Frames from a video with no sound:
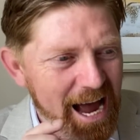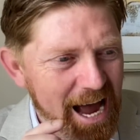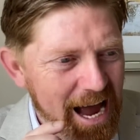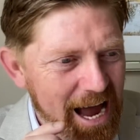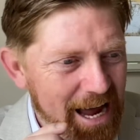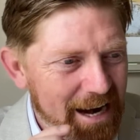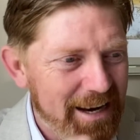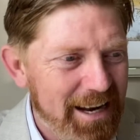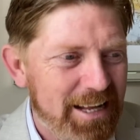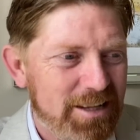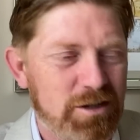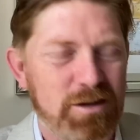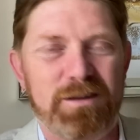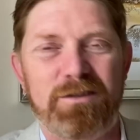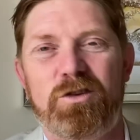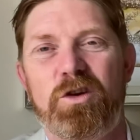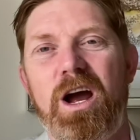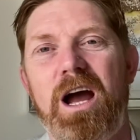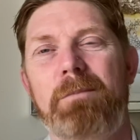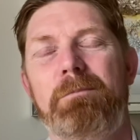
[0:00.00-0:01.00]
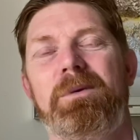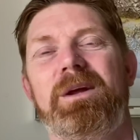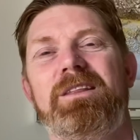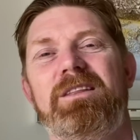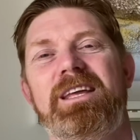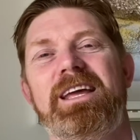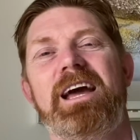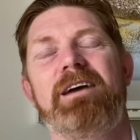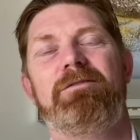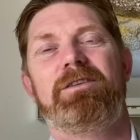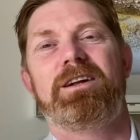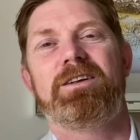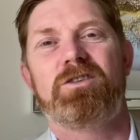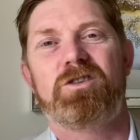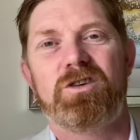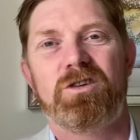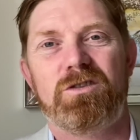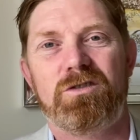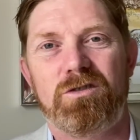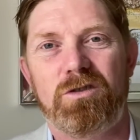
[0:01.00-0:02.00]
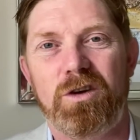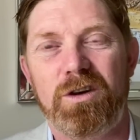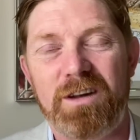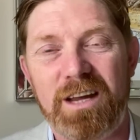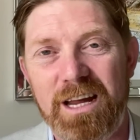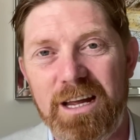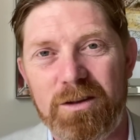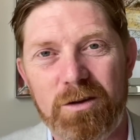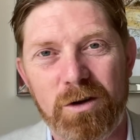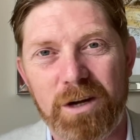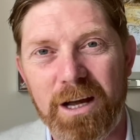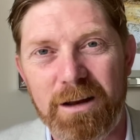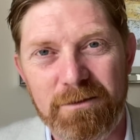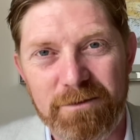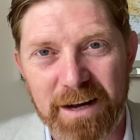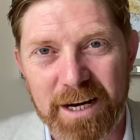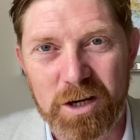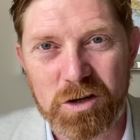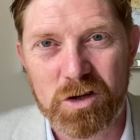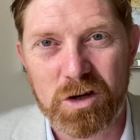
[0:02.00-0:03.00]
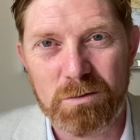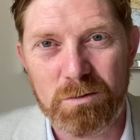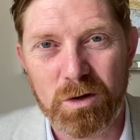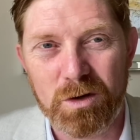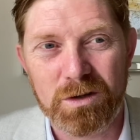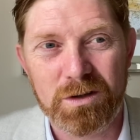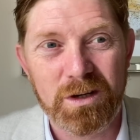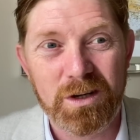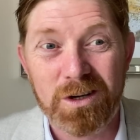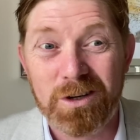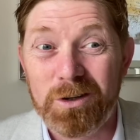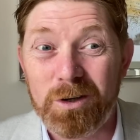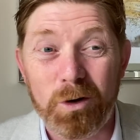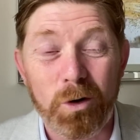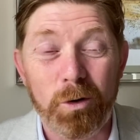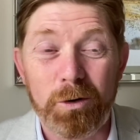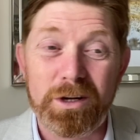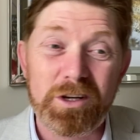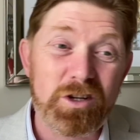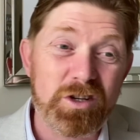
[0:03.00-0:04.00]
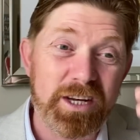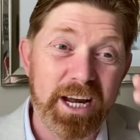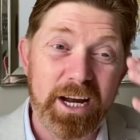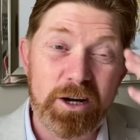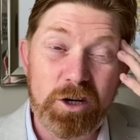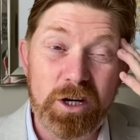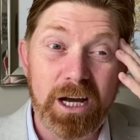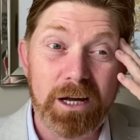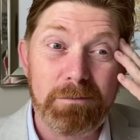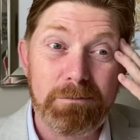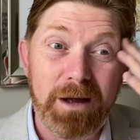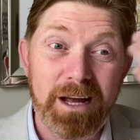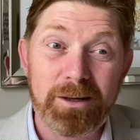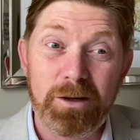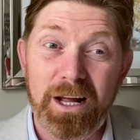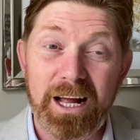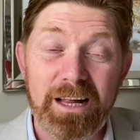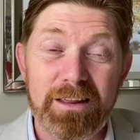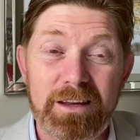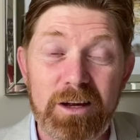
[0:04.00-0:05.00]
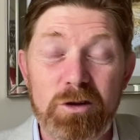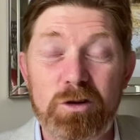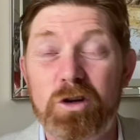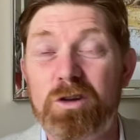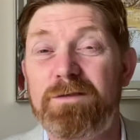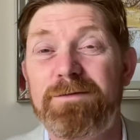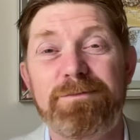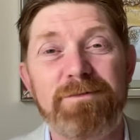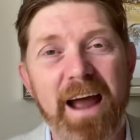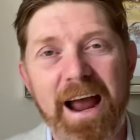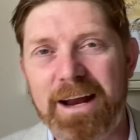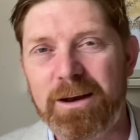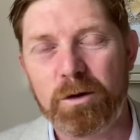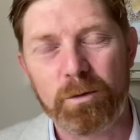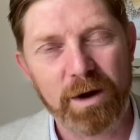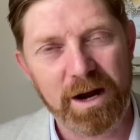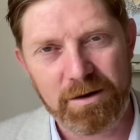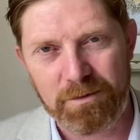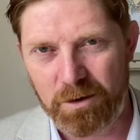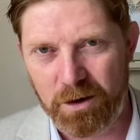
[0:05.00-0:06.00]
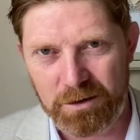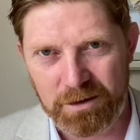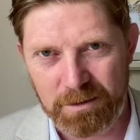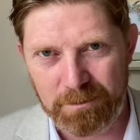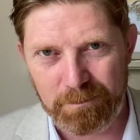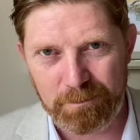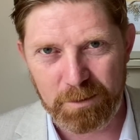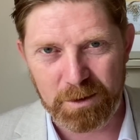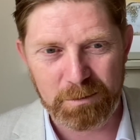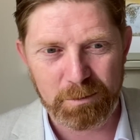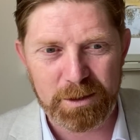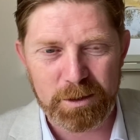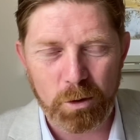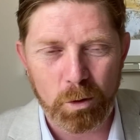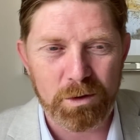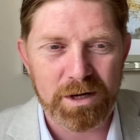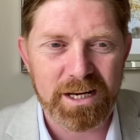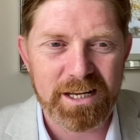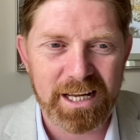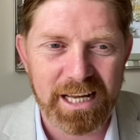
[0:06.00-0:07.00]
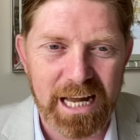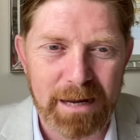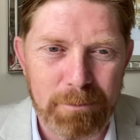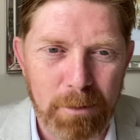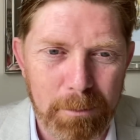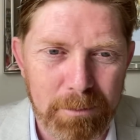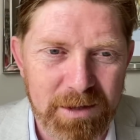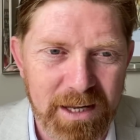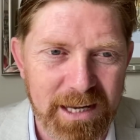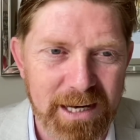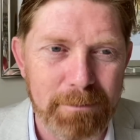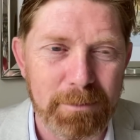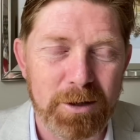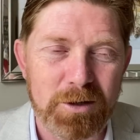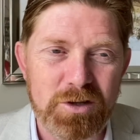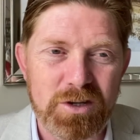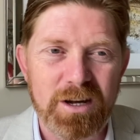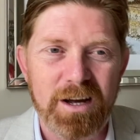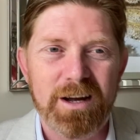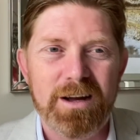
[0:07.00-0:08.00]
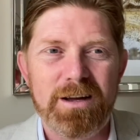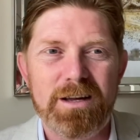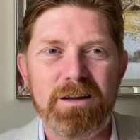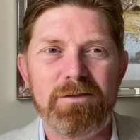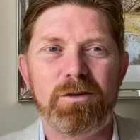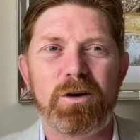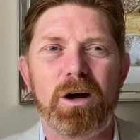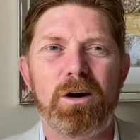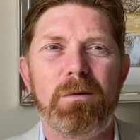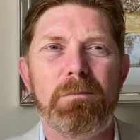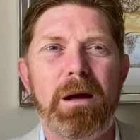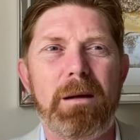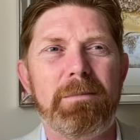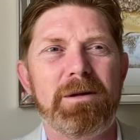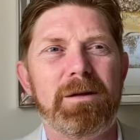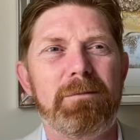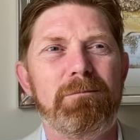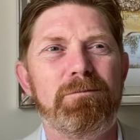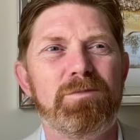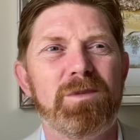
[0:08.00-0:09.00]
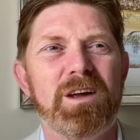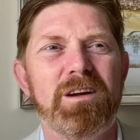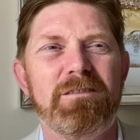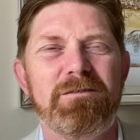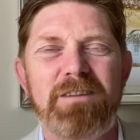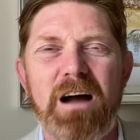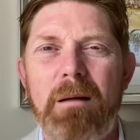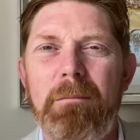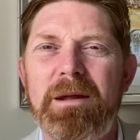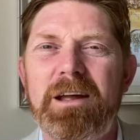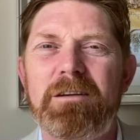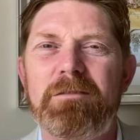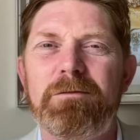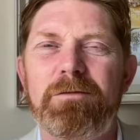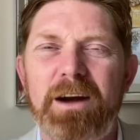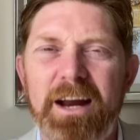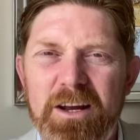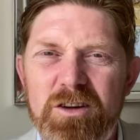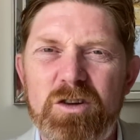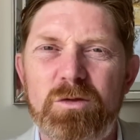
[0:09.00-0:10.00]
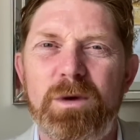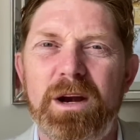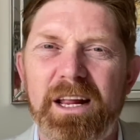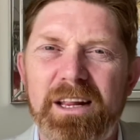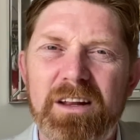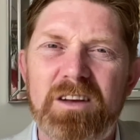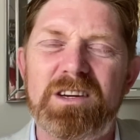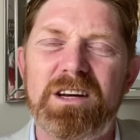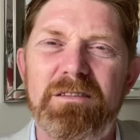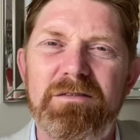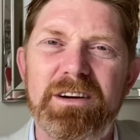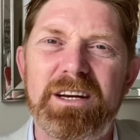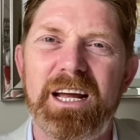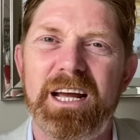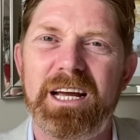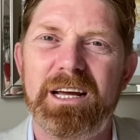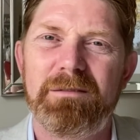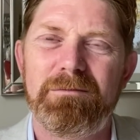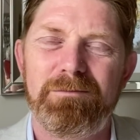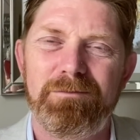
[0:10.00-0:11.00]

and let's champion the evidence to either convict someone or to say she had mental health. Just find a way around it. But we don't need to keep updated, because you've got to remember that family and friends are reading this every day.